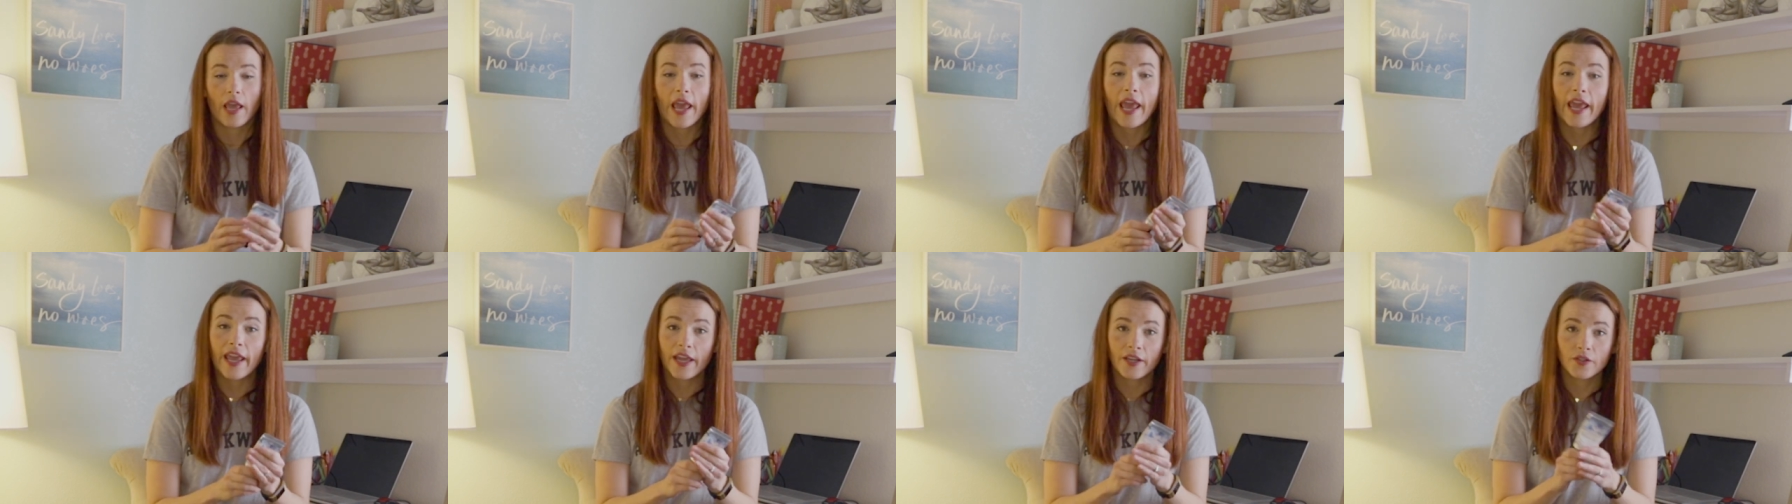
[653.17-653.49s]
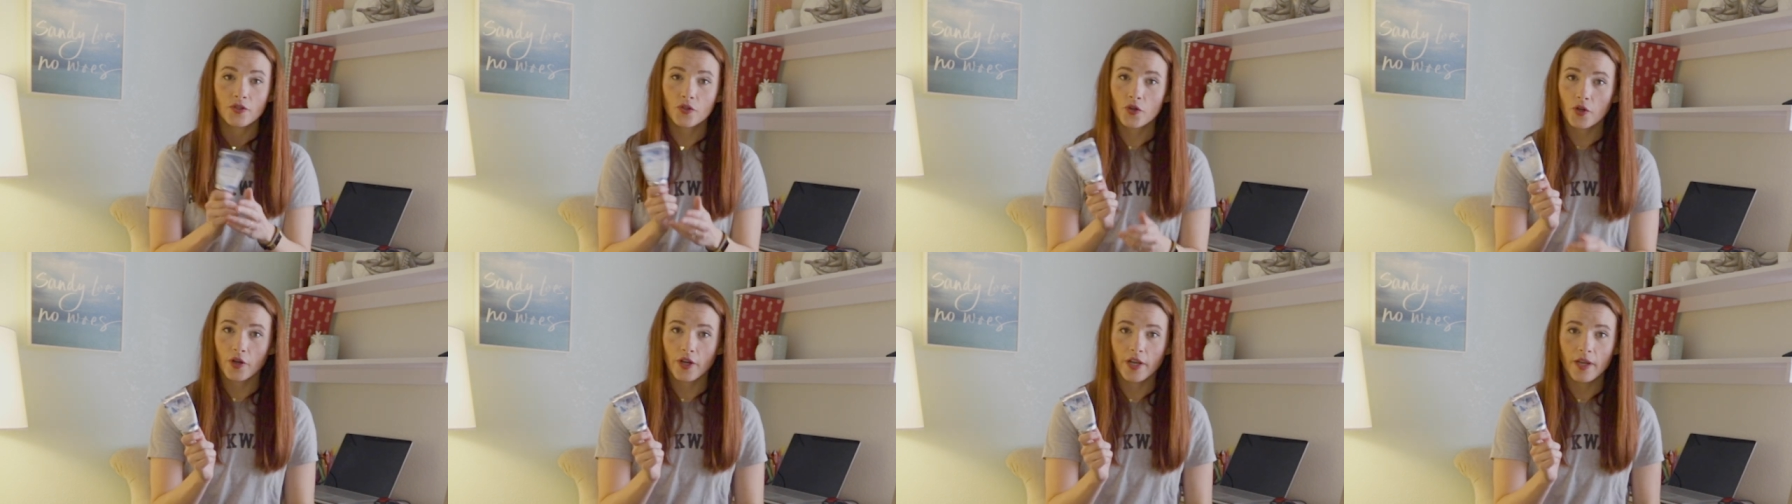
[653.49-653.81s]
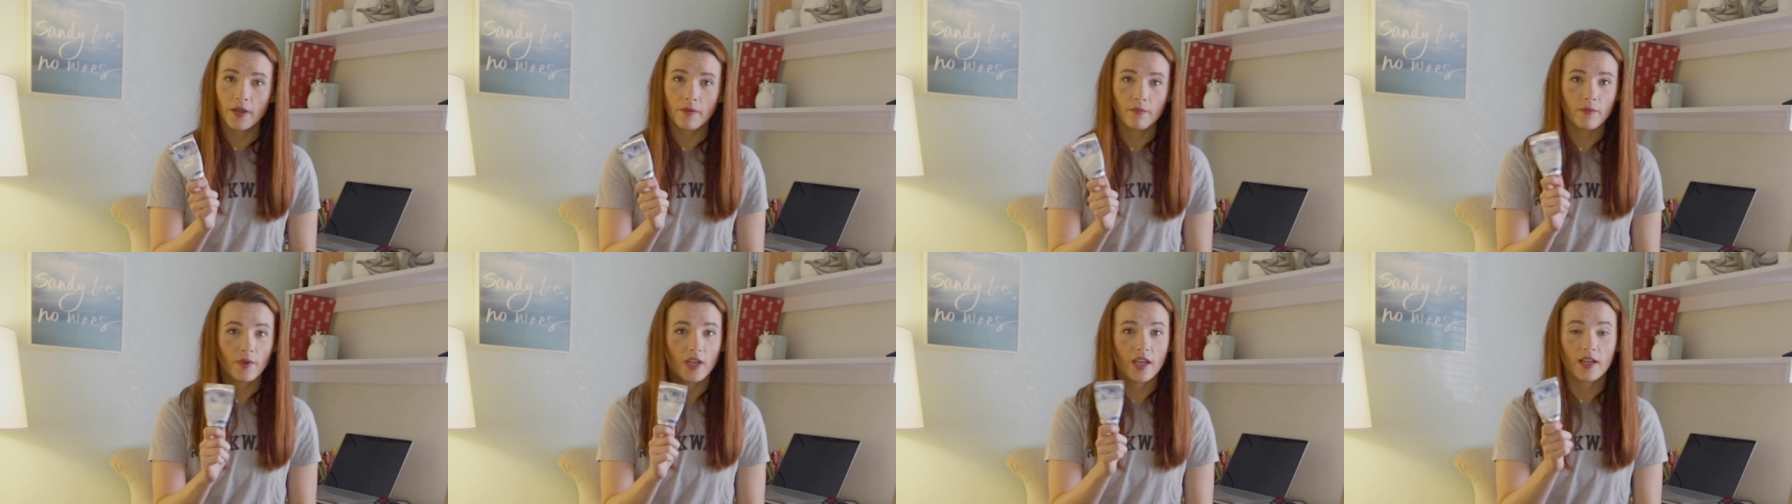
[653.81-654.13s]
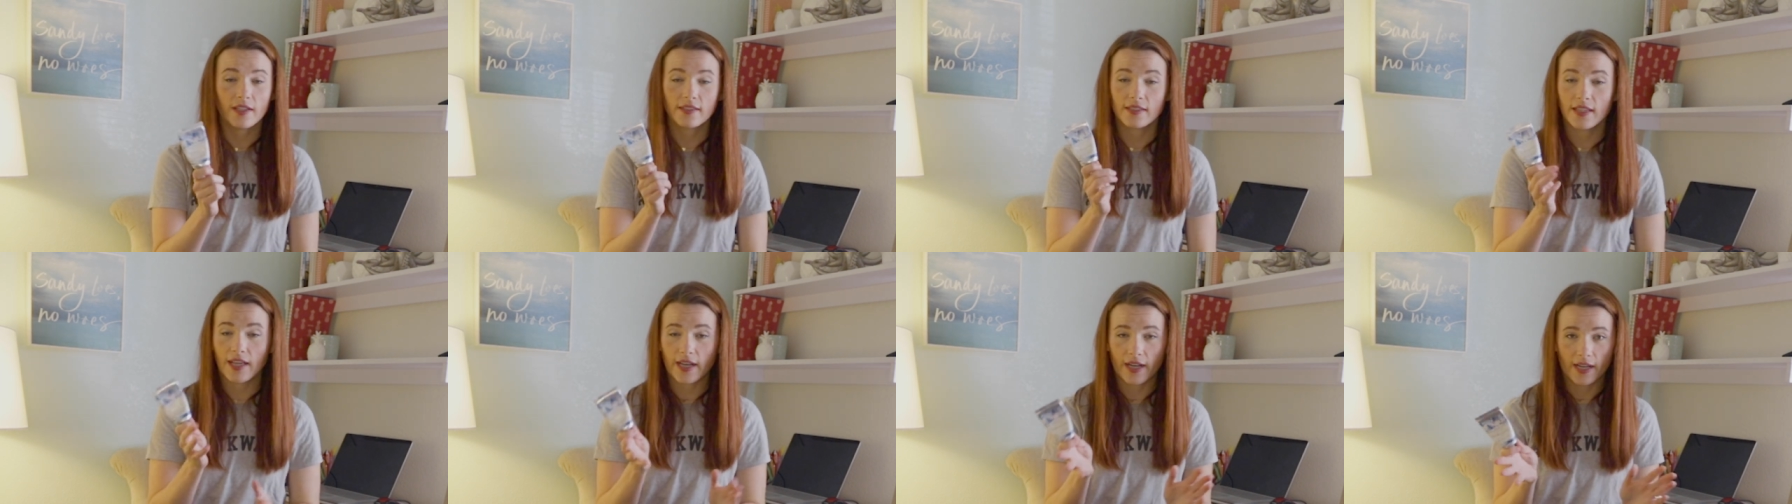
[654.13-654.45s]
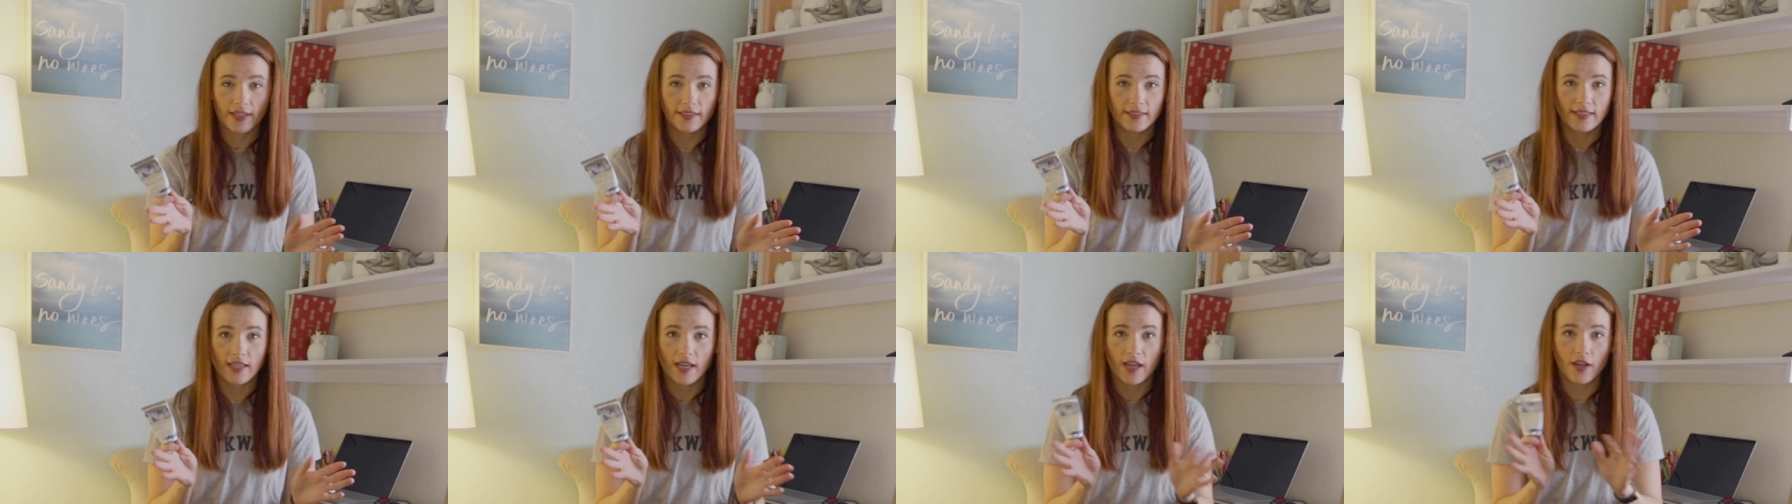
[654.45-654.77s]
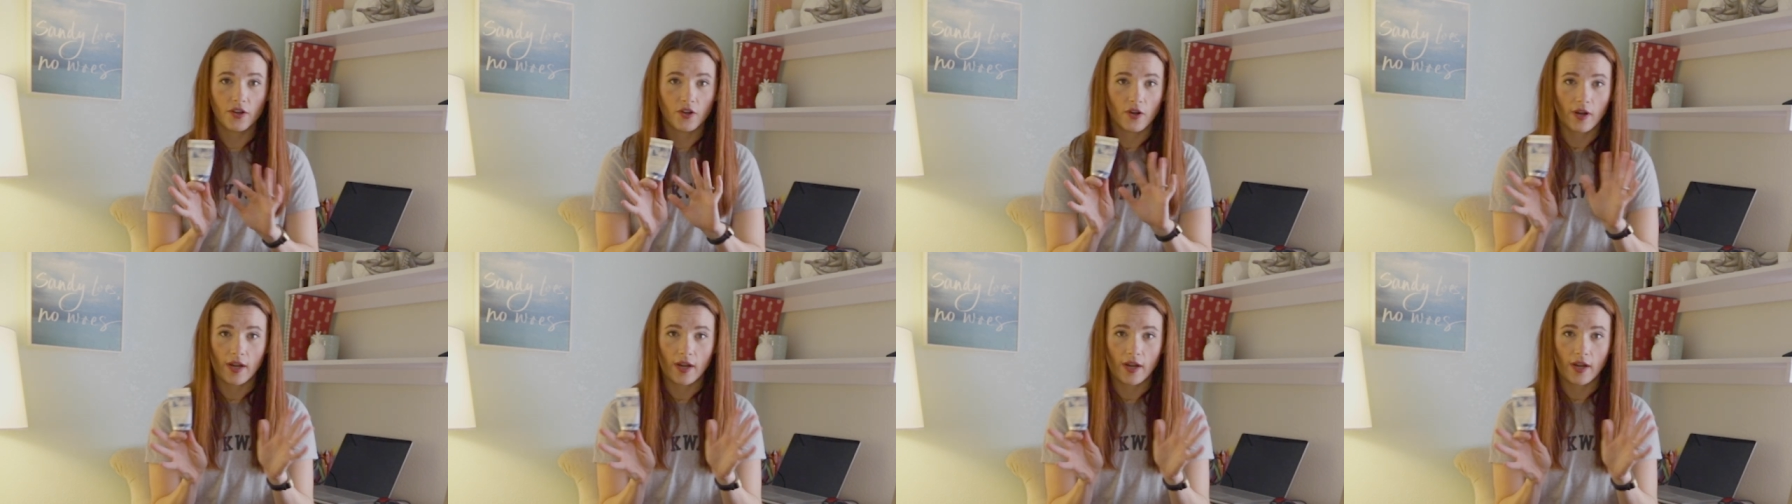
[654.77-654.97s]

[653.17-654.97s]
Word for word: Hand cream, because like I said,